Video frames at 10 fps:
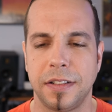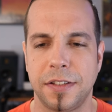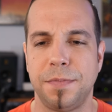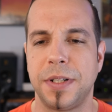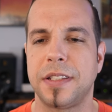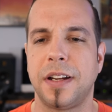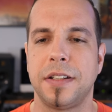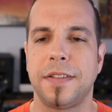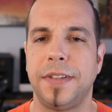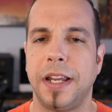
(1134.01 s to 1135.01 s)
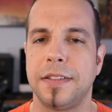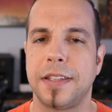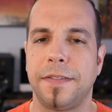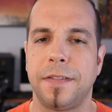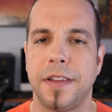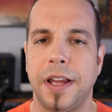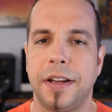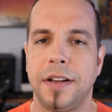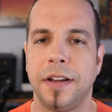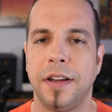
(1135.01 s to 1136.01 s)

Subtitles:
Superstars of Dance after that